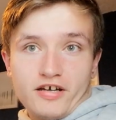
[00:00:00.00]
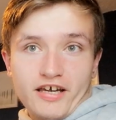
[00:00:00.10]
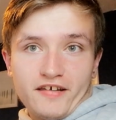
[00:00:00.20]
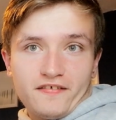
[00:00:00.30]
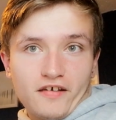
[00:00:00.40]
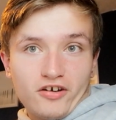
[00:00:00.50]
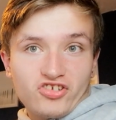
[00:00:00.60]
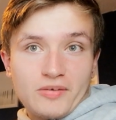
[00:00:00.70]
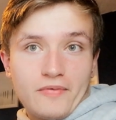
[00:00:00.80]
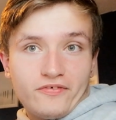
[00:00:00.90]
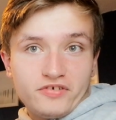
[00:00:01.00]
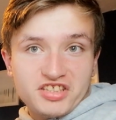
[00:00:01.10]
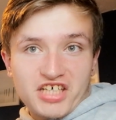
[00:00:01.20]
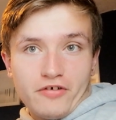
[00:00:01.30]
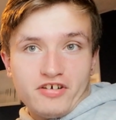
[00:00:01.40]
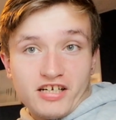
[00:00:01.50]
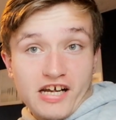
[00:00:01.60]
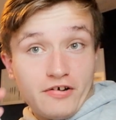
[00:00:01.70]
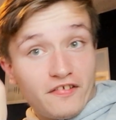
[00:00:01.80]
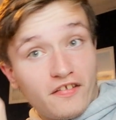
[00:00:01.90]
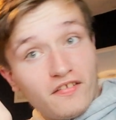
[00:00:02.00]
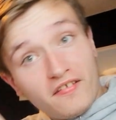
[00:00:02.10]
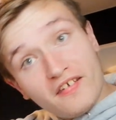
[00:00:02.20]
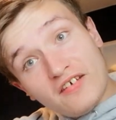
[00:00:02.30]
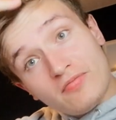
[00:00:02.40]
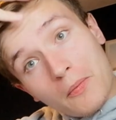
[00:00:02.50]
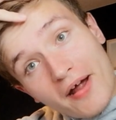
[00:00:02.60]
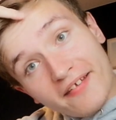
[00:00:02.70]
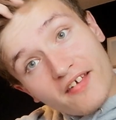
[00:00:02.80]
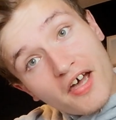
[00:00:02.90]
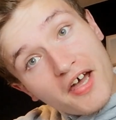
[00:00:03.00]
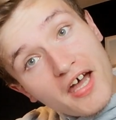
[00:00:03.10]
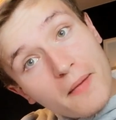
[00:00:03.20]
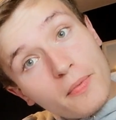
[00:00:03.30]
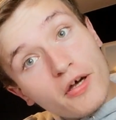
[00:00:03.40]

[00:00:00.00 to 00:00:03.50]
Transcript: Okay, so I've just come up for a shower right now, as you can see from my wet hair,